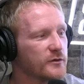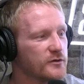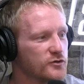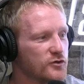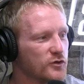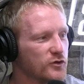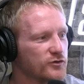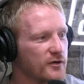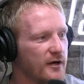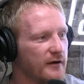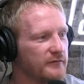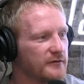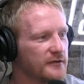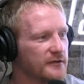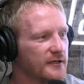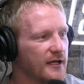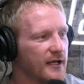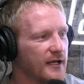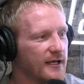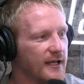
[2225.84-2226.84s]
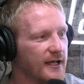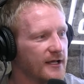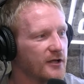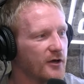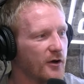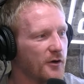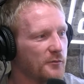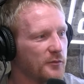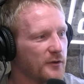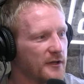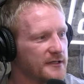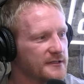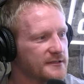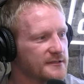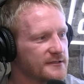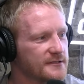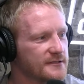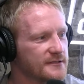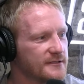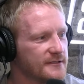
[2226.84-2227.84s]
enjoy traveling. I like going
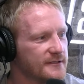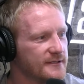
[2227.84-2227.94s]
places.